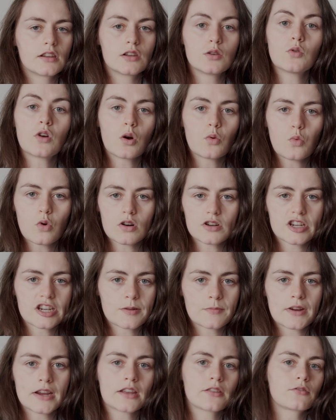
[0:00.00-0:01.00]
You are
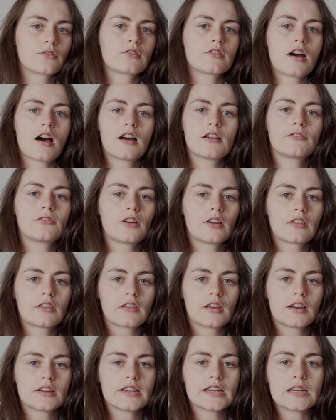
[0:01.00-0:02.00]
watching me through an iPhone
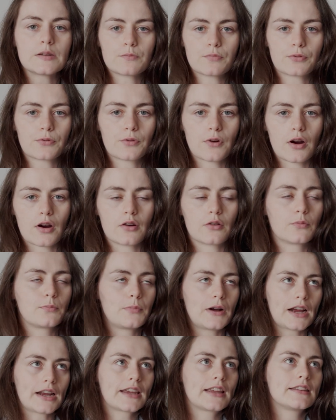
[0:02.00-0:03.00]
13 Pro.
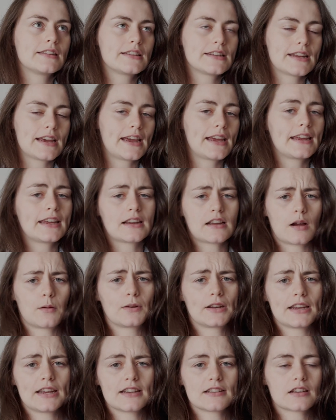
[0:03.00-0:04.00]
Back in the day, a
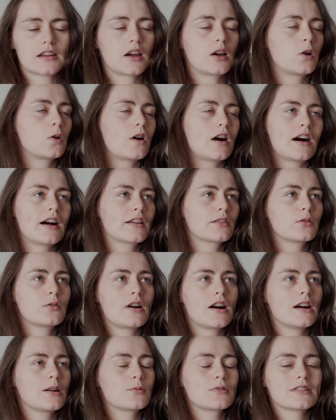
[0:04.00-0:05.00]
couple of years ago, I
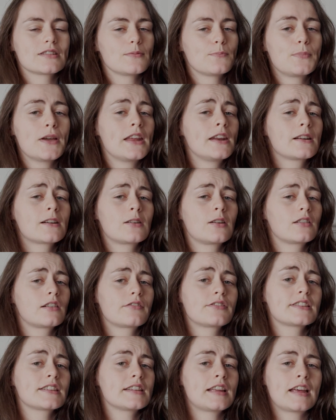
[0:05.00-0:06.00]
thought I was the pinnacle
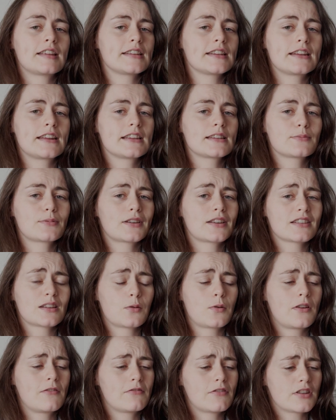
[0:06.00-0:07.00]
of snazziness because I
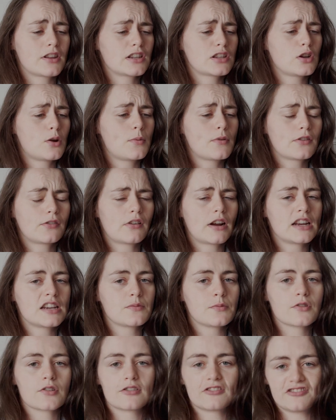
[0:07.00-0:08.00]
went for the
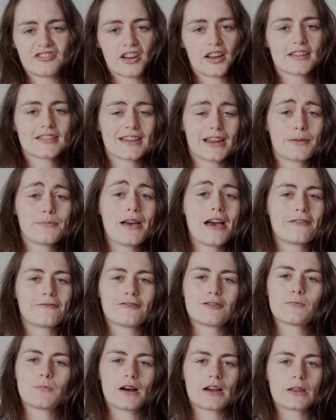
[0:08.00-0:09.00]
top-of-the-range model. First time
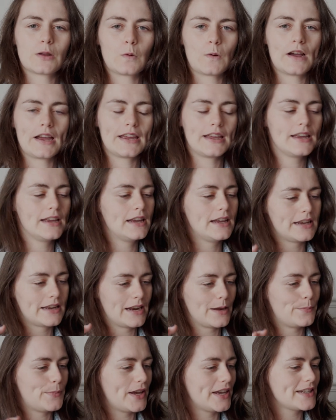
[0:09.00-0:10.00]
ever, by the way.
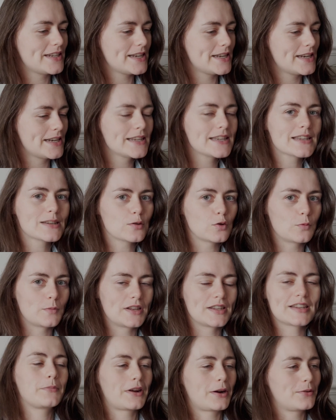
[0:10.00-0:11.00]
And I paid it in
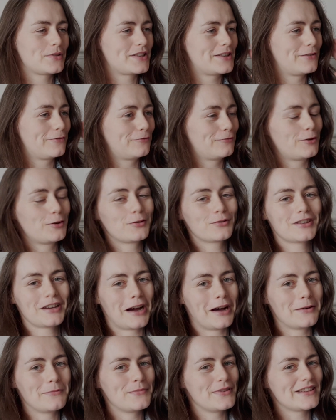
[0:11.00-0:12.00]
installments, that I was in a
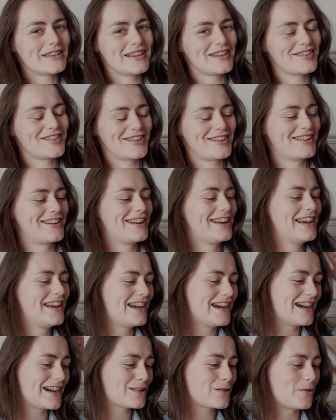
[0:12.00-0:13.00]
full-time position,
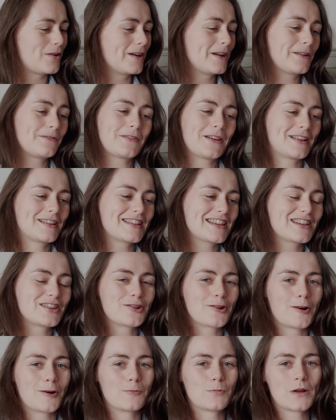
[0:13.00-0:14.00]
quite a fancy
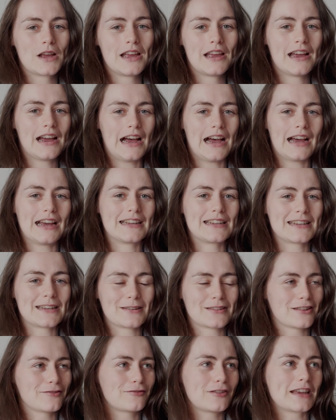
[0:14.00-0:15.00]
job, and
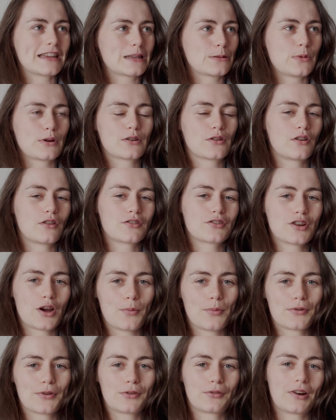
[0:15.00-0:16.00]
it's the first time I got a
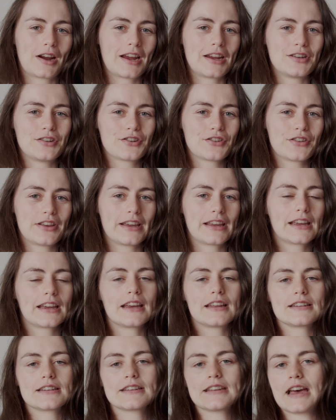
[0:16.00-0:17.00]
top-of-the-range thing,
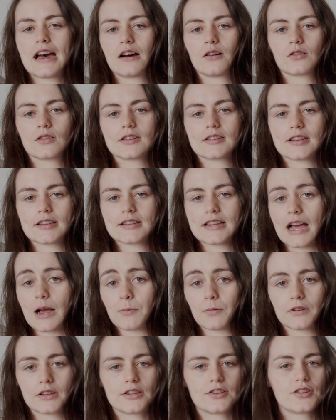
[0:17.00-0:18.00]
and now, because it's
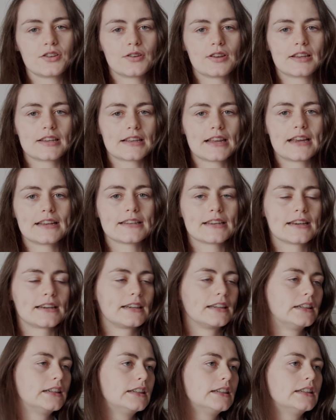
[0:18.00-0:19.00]
Apple and 2 years
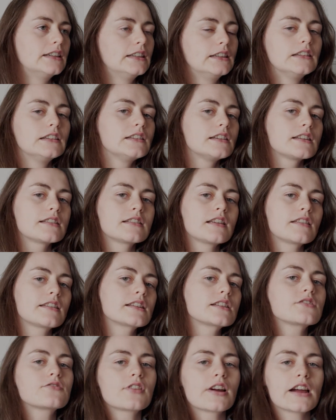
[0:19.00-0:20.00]
later, it's
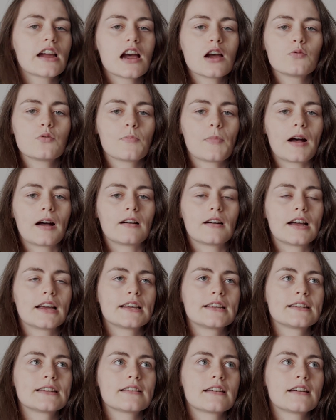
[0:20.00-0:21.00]
nothing to write home about,
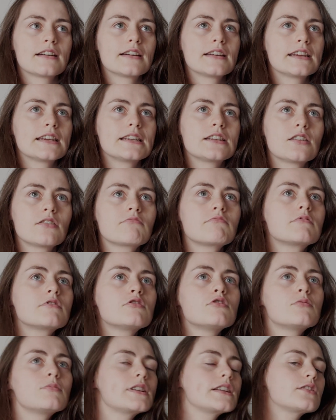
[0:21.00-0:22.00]
and I don't
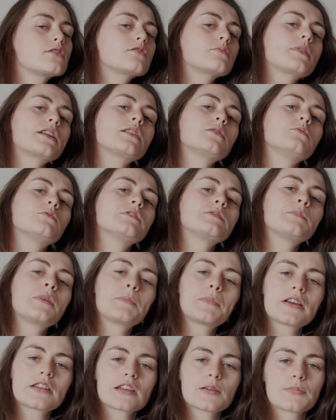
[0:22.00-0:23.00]
normally talk about it with my
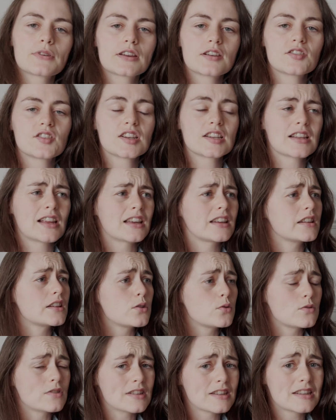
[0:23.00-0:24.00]
mother because she's like,
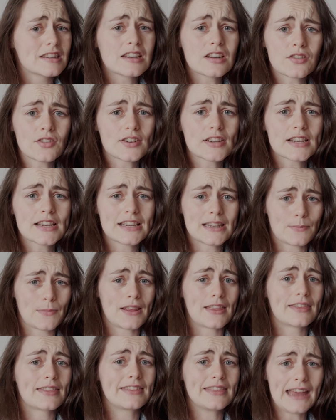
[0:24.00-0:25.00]
you seriously
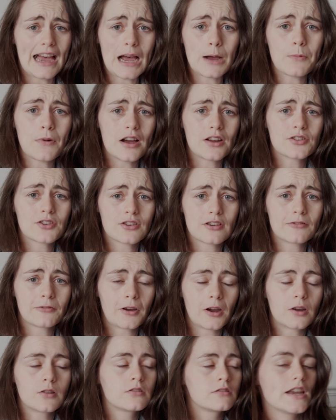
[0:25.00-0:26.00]
spent that much on a
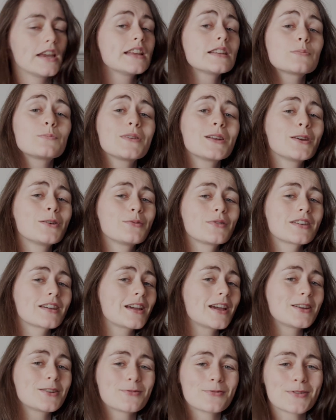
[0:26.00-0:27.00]
phone? It's blue in
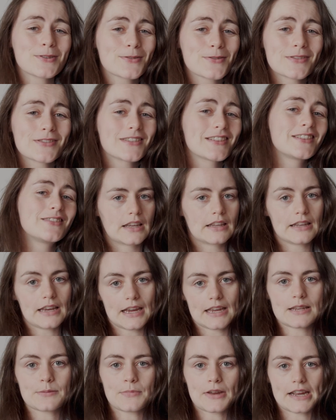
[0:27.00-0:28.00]
case you're interested.
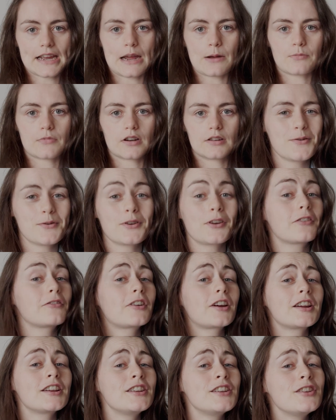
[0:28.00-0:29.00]
That is my camera. We're a
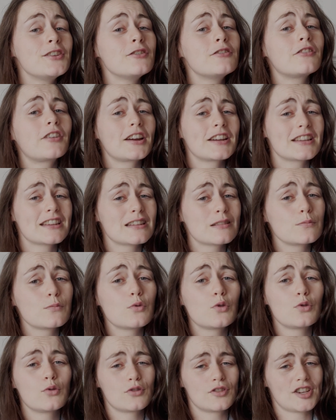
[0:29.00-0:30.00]
very new, very
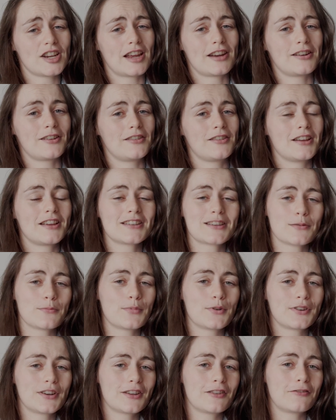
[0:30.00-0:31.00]
small channel. At some
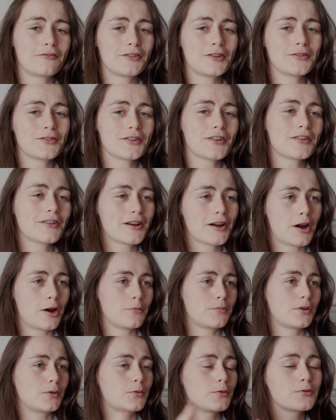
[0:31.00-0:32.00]
point in the future, I
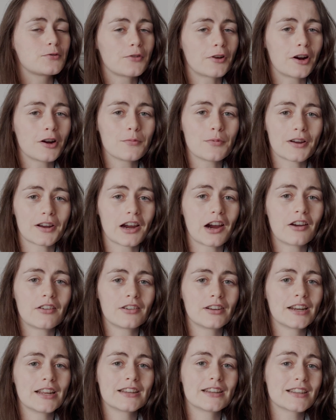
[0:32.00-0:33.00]
hope that we'll grow, but
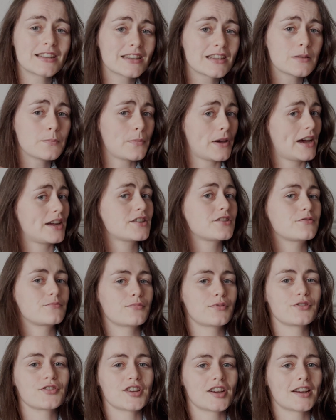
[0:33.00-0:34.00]
currently this is a passion
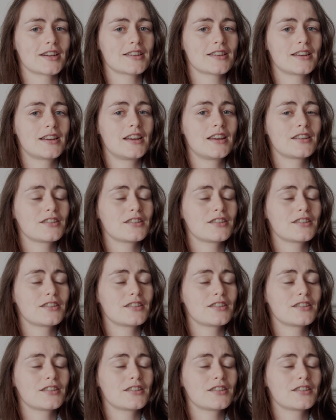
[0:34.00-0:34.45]
project.